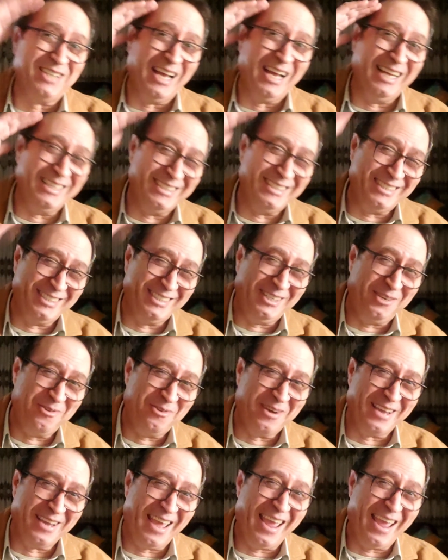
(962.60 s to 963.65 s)
and see you
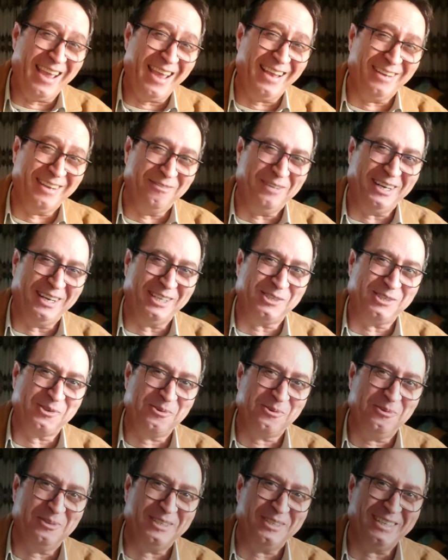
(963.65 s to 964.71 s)
again very
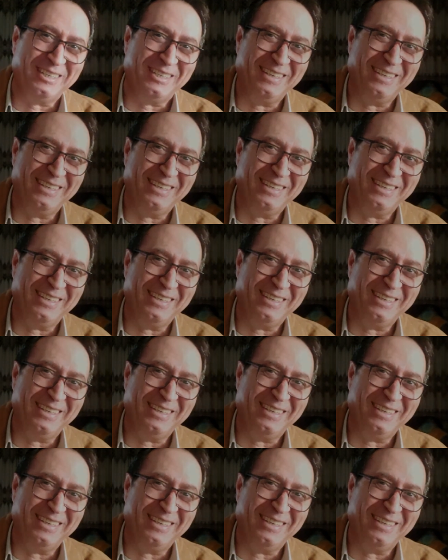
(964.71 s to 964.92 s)
soon.